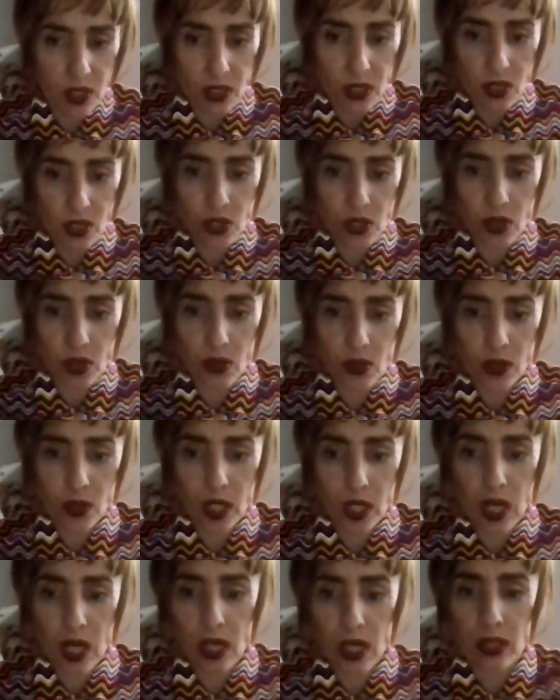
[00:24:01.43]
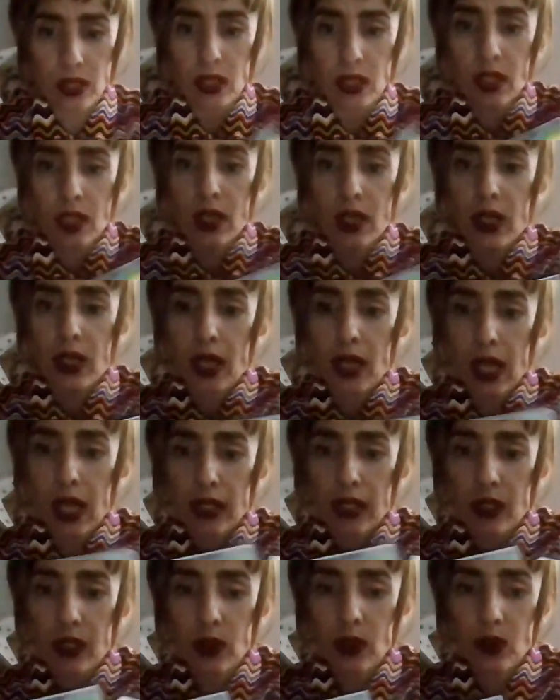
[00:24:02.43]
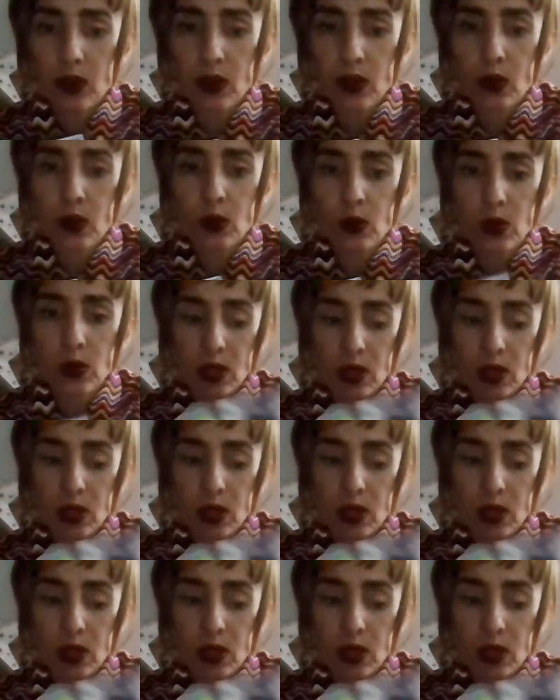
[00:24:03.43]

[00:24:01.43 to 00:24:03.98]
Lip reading: the sorrow card, Angelo Rose.